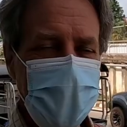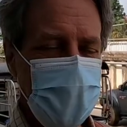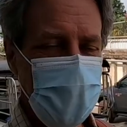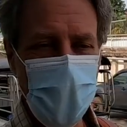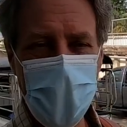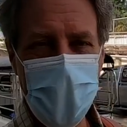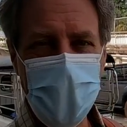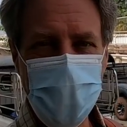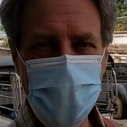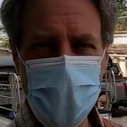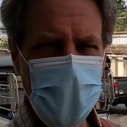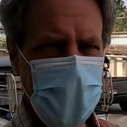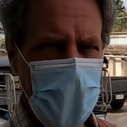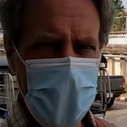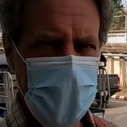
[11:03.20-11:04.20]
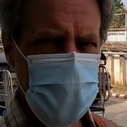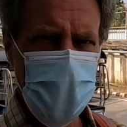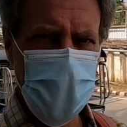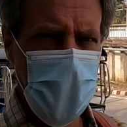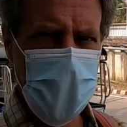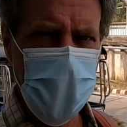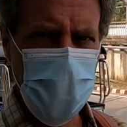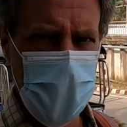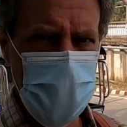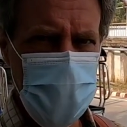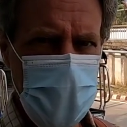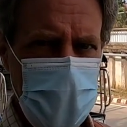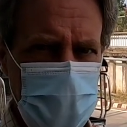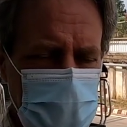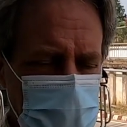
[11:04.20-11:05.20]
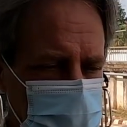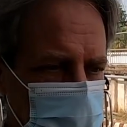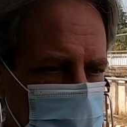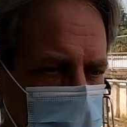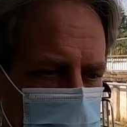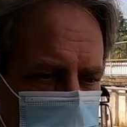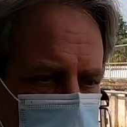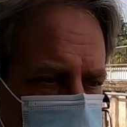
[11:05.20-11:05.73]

or nobody could really answer that question. They